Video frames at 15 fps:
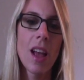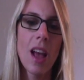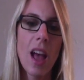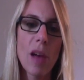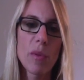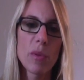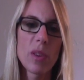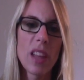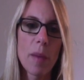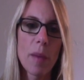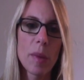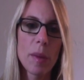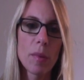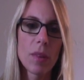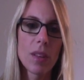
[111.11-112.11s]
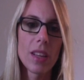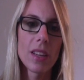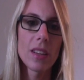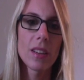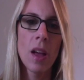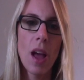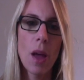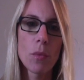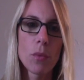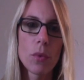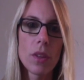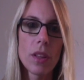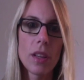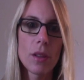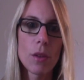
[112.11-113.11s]
I would let people in. I
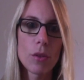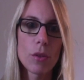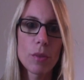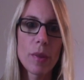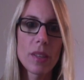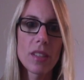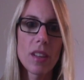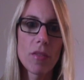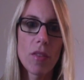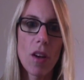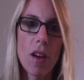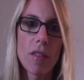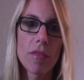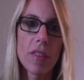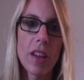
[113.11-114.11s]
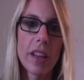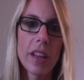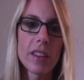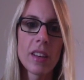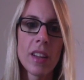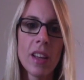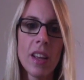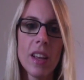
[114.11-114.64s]
really closed myself off and